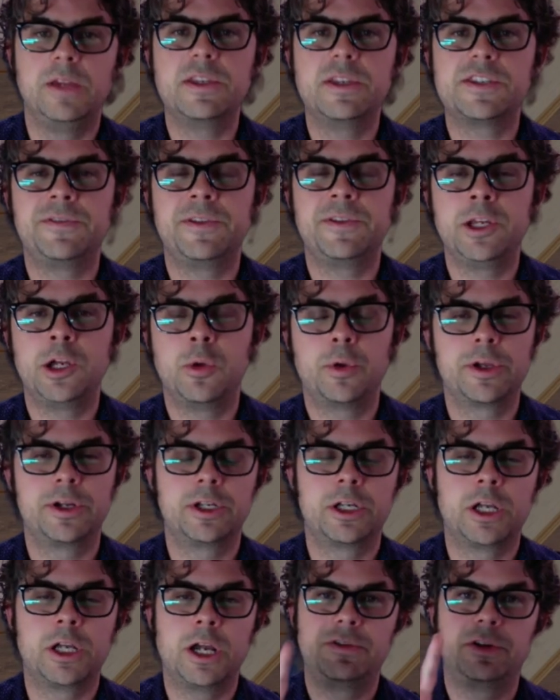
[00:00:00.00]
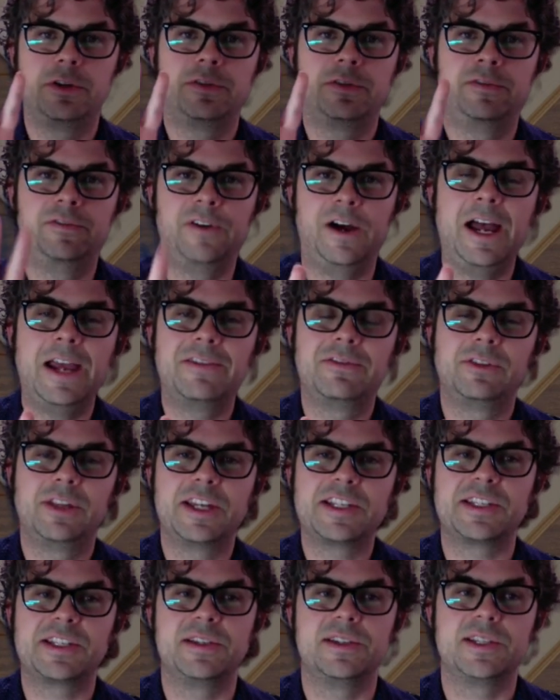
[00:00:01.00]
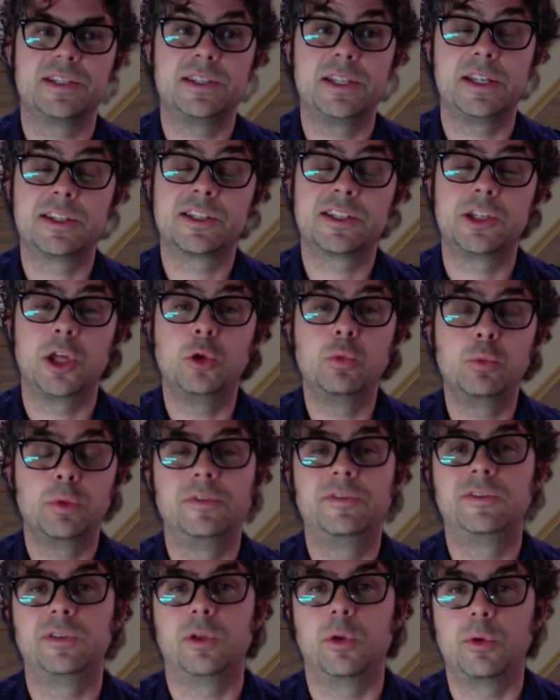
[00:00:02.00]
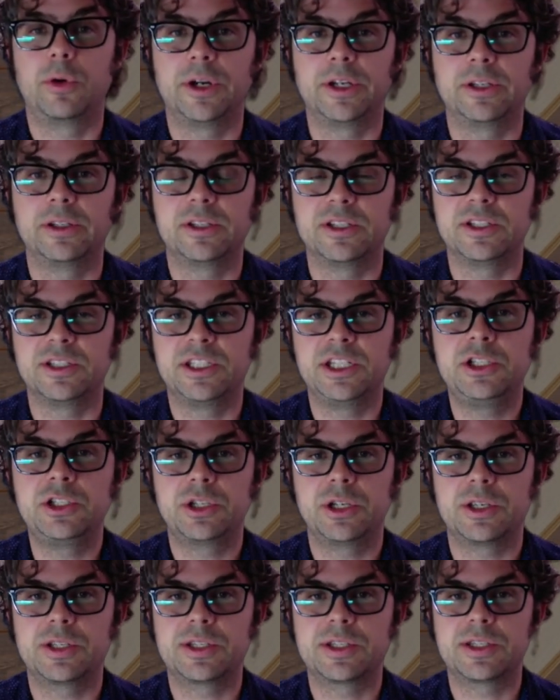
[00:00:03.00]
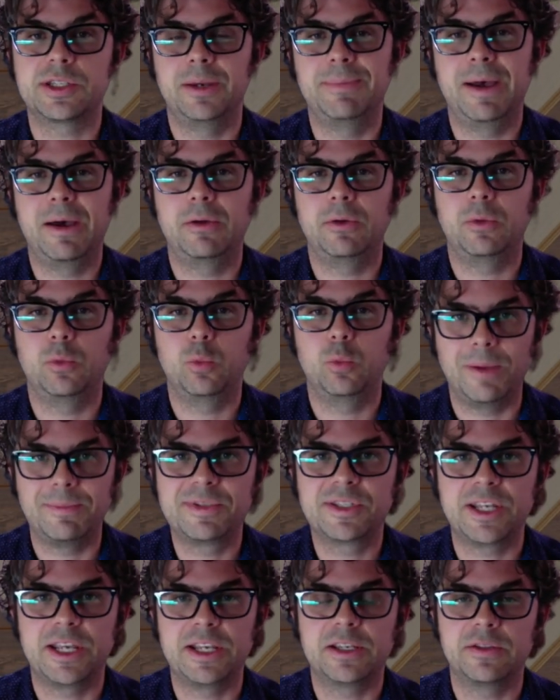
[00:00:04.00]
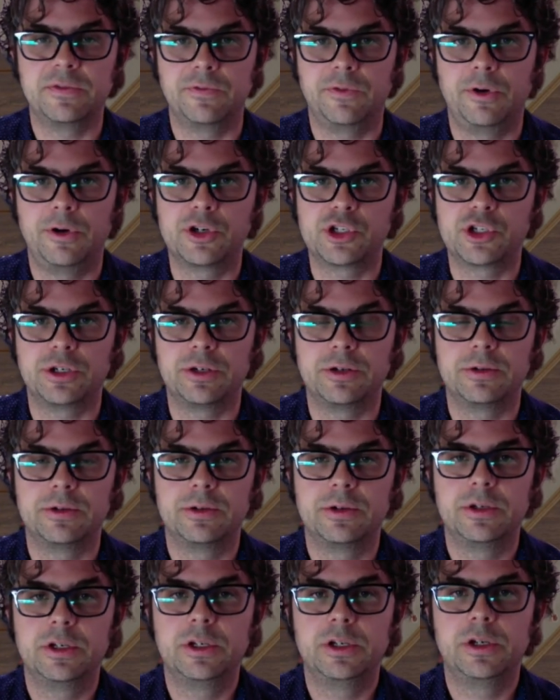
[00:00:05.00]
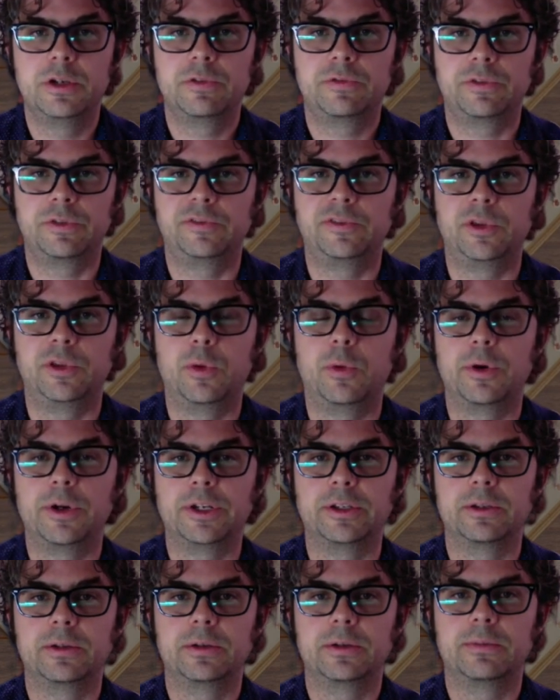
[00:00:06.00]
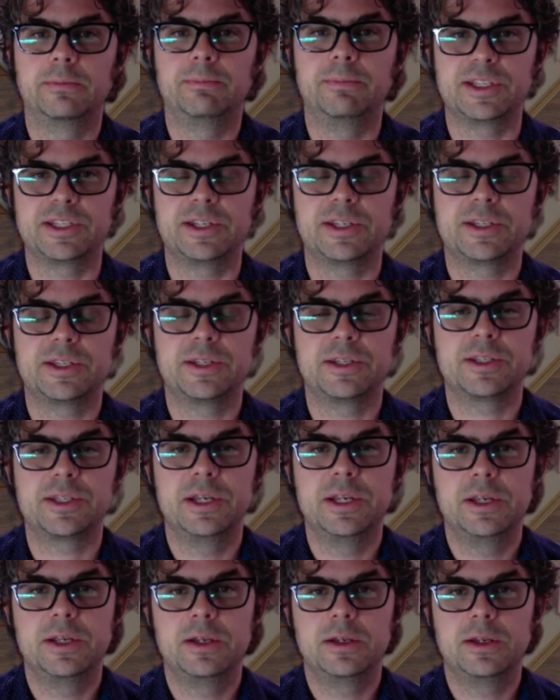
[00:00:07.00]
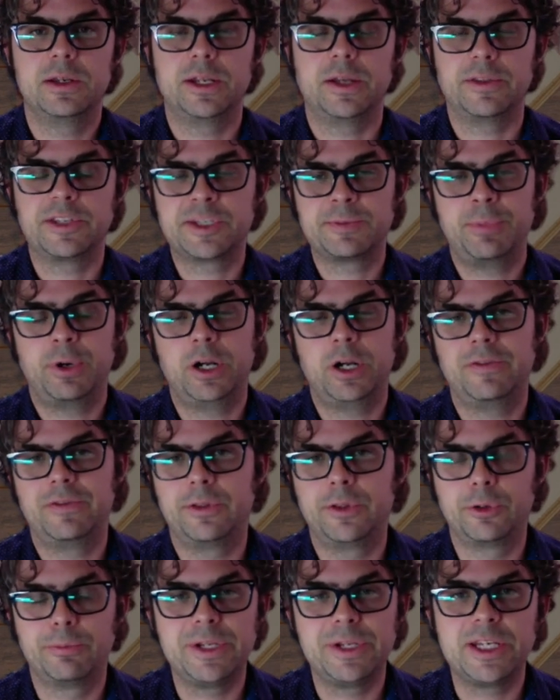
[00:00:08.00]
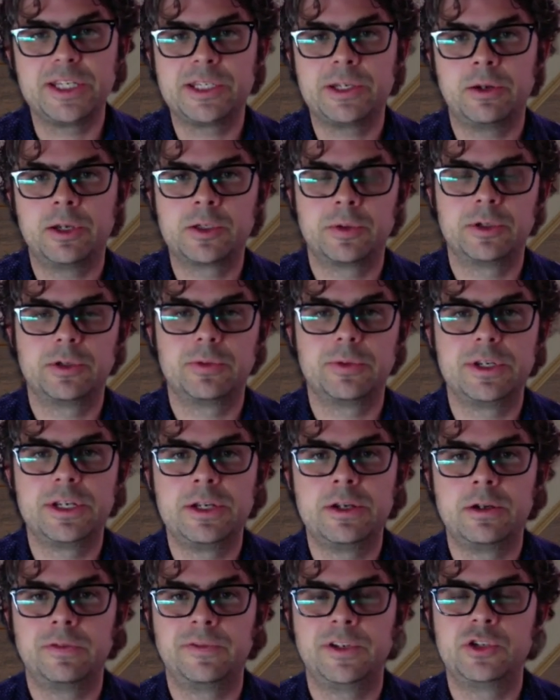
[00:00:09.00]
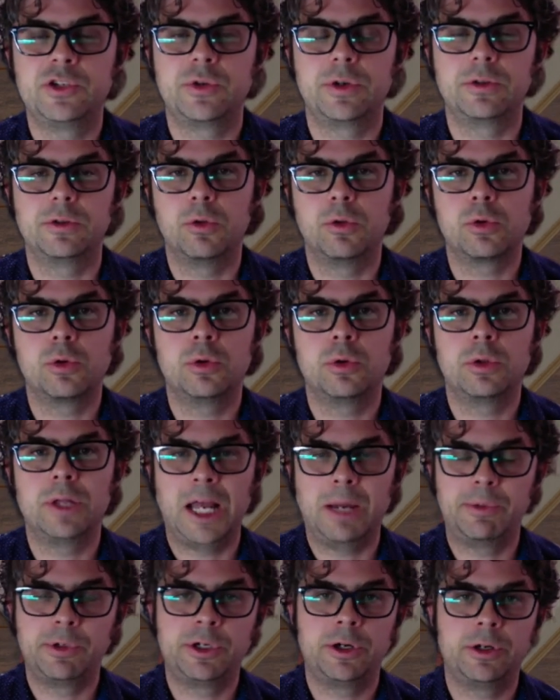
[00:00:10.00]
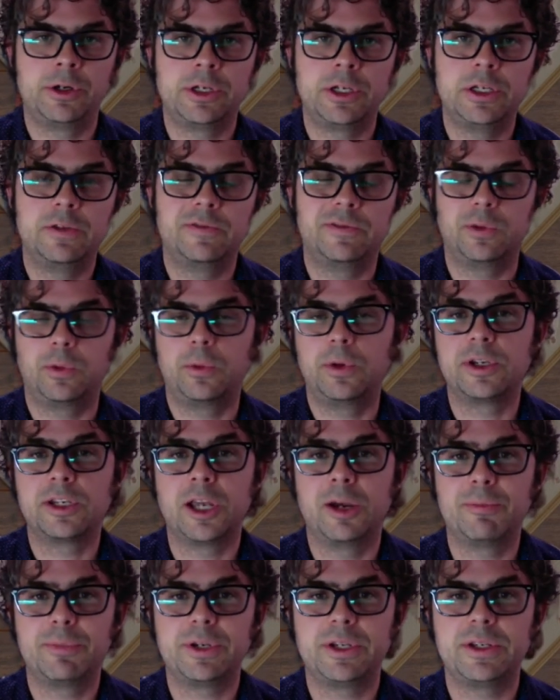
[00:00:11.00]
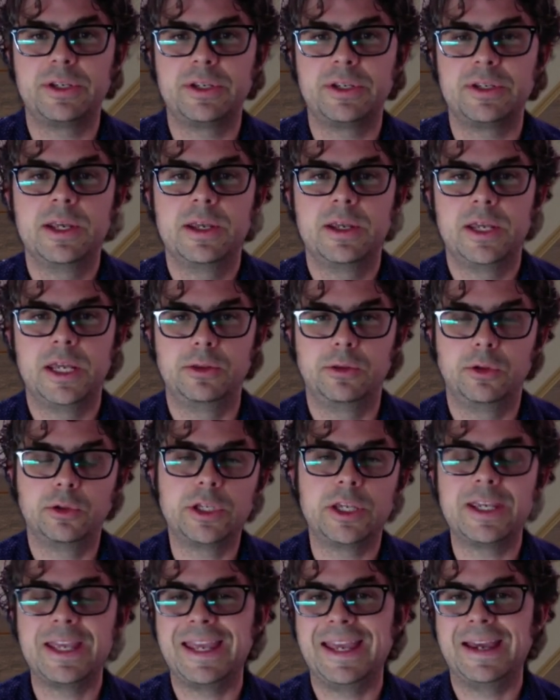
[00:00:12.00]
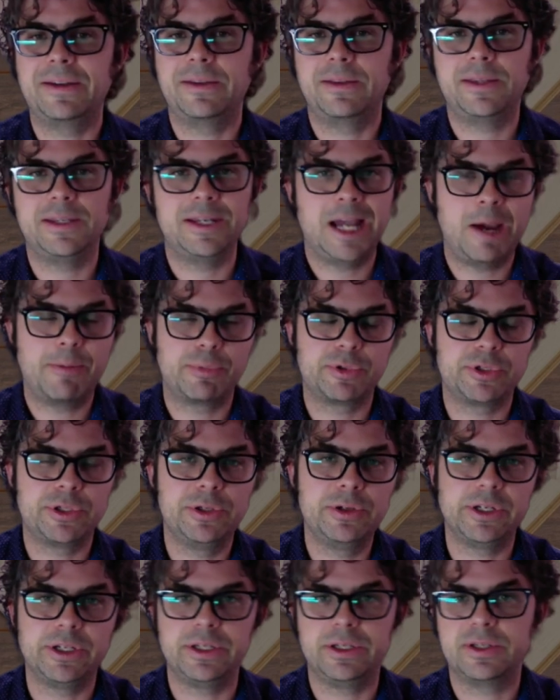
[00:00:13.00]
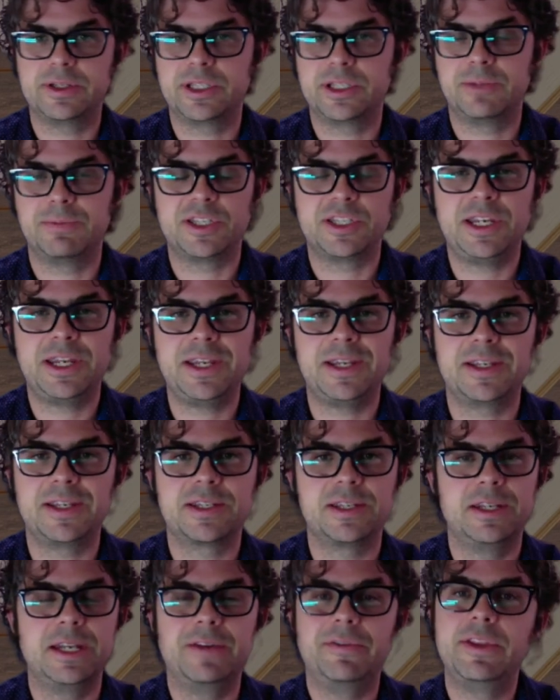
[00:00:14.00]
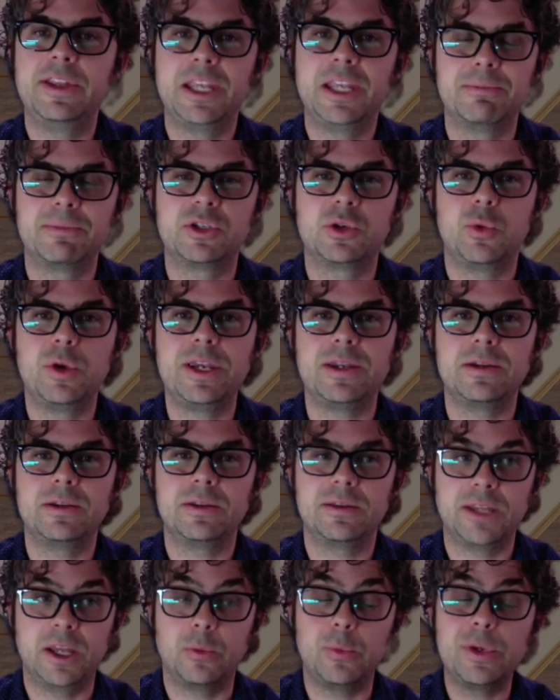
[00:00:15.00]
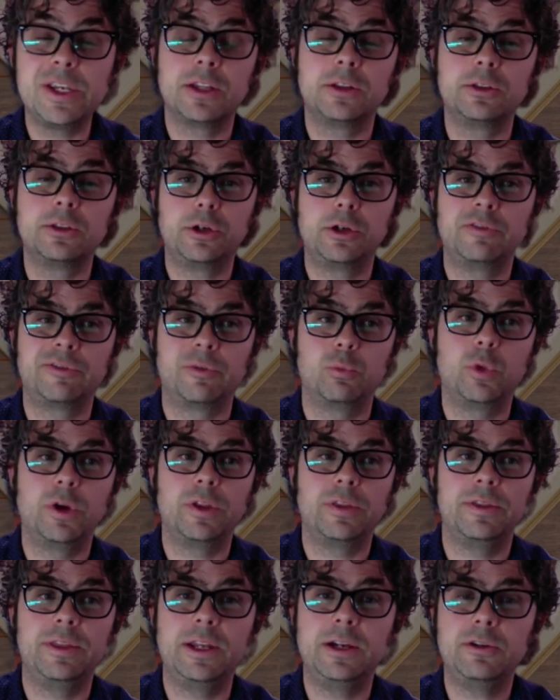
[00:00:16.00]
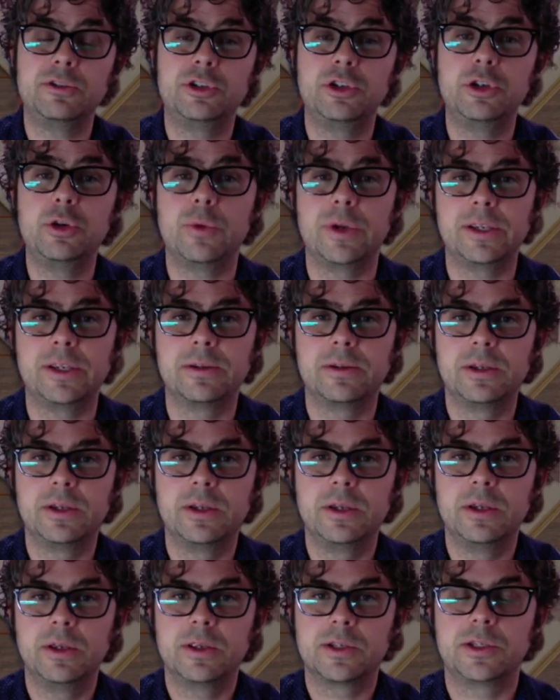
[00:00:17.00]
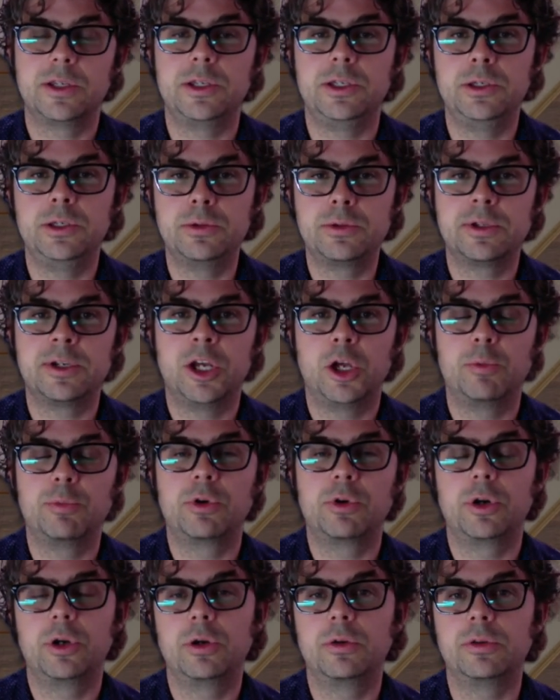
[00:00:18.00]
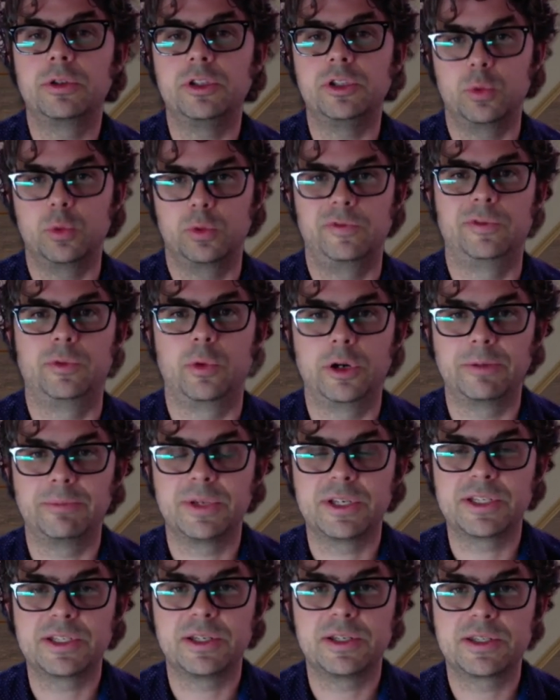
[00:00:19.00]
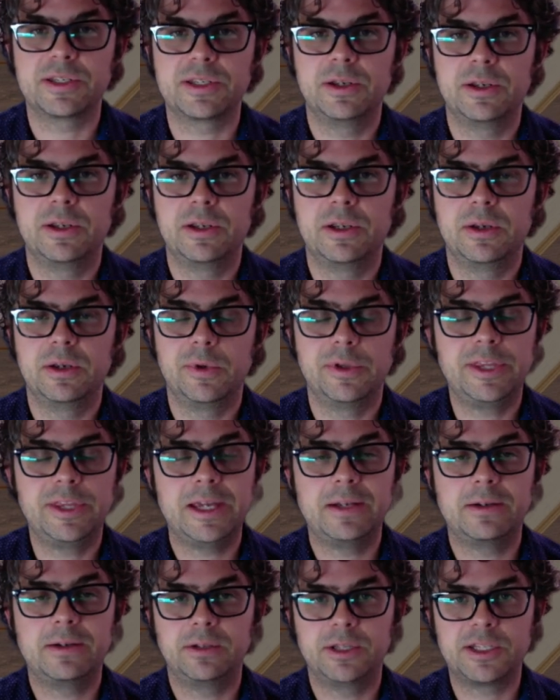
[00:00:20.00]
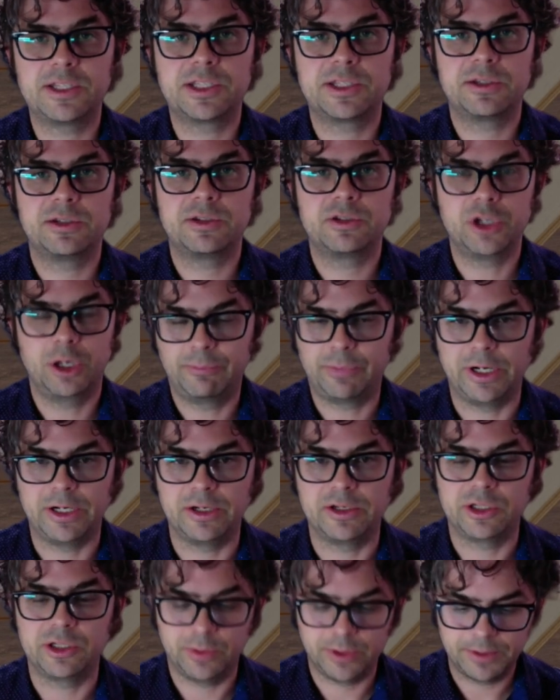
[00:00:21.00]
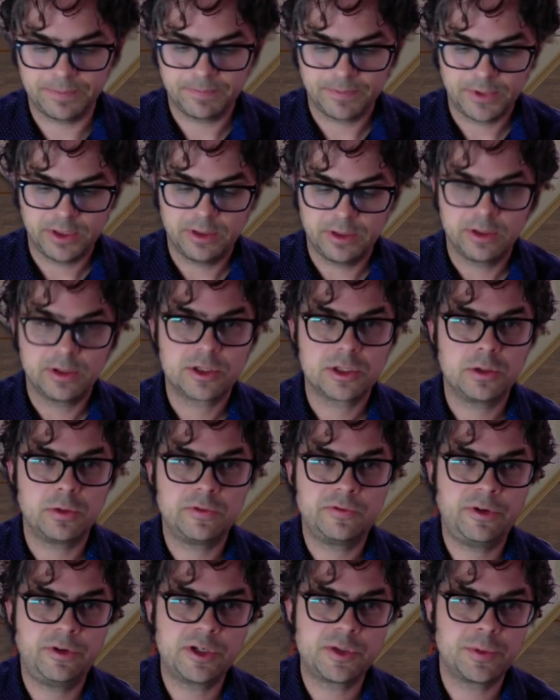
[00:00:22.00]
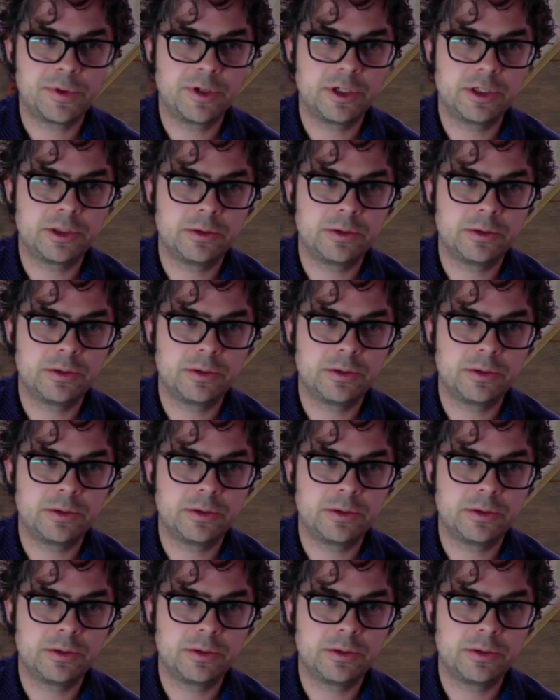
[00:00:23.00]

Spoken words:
this video, we're going to cover 5 lessons that Stonewood Flooring can teach us about website conversion for flooring businesses. Now, this is part of a little mini series we're doing here featuring local Albuquerque flooring companies and looking at the opportunities, the mistakes, and everything in between that we can learn from what they're doing so that you can help grow your flooring business. With that, let's jump right into it. So first, we're going to